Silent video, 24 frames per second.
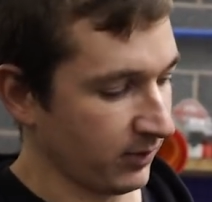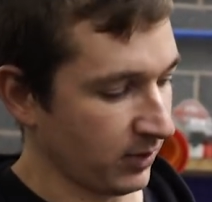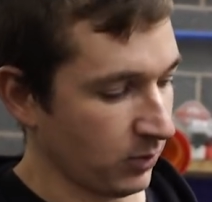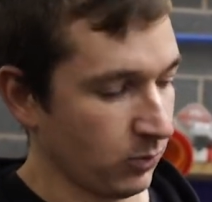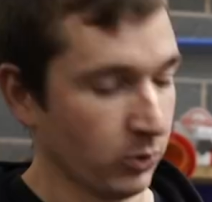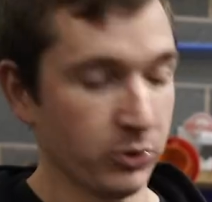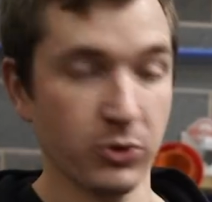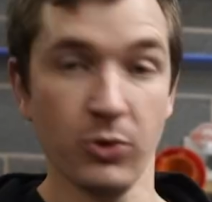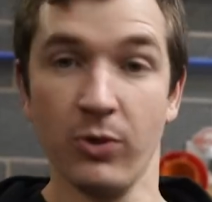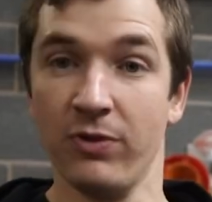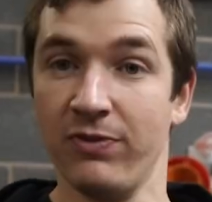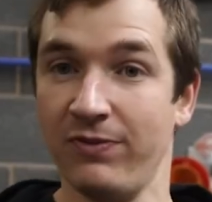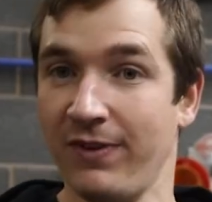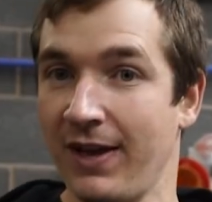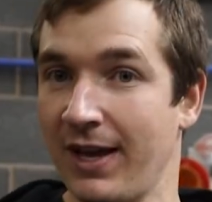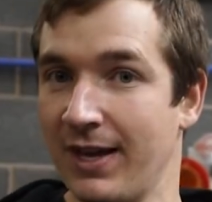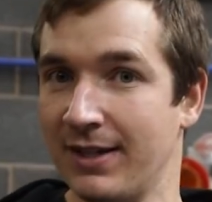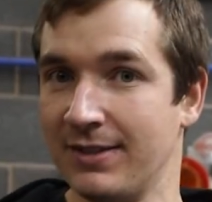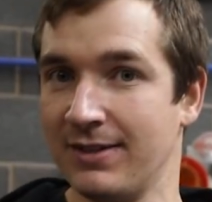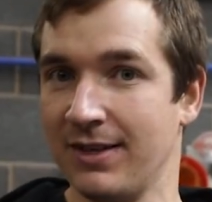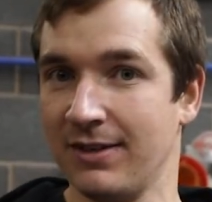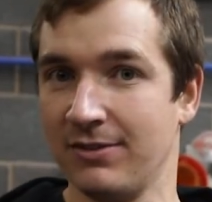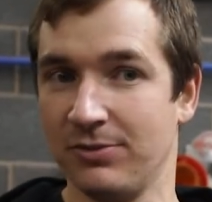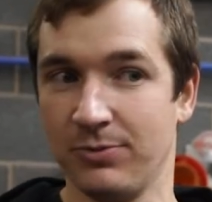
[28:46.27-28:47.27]
we'll do a fair
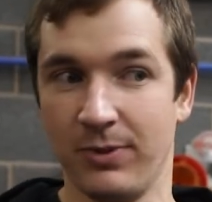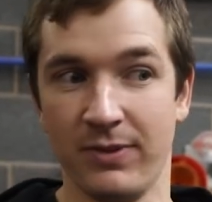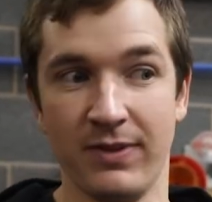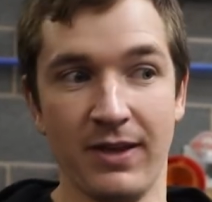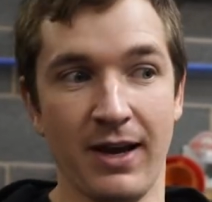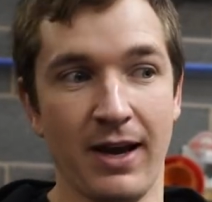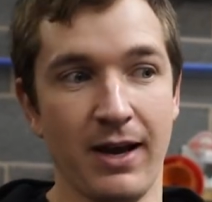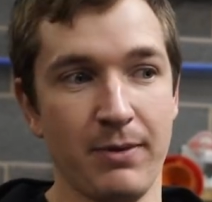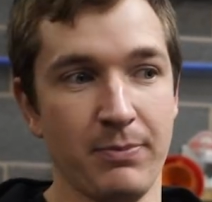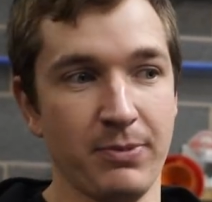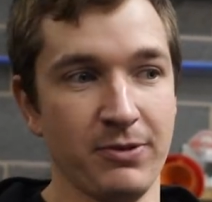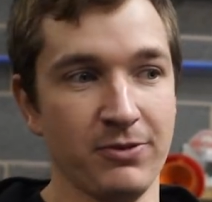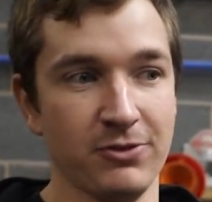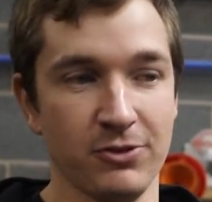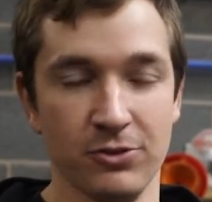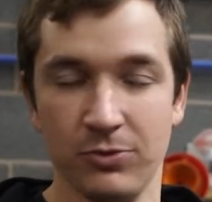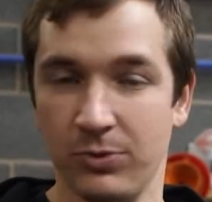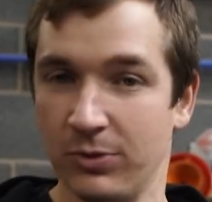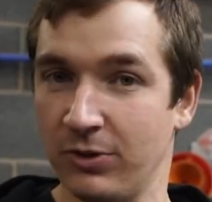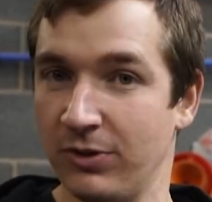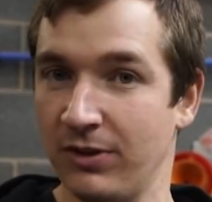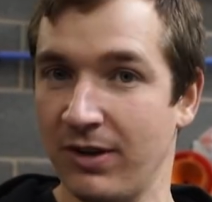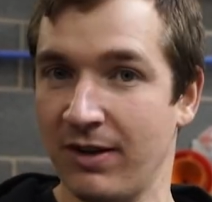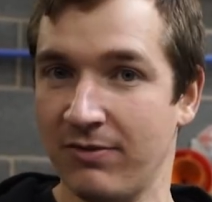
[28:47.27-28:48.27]
test when that happens, because
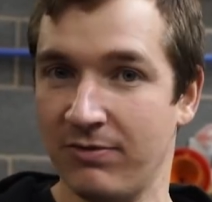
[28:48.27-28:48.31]
we're going to